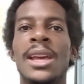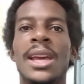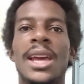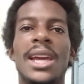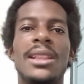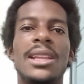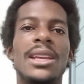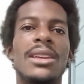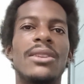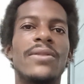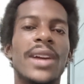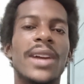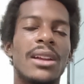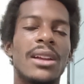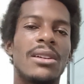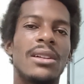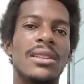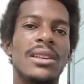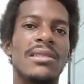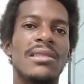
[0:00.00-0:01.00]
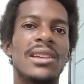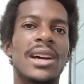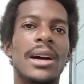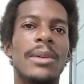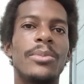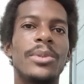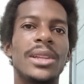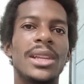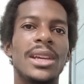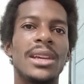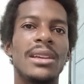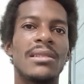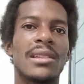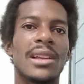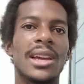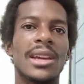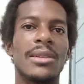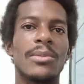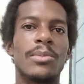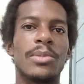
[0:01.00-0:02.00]
And then you've got all these companies
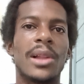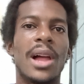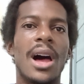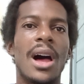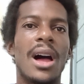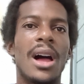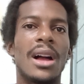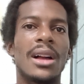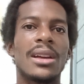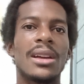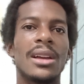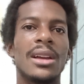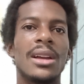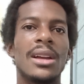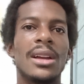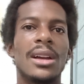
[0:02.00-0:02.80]
like Block,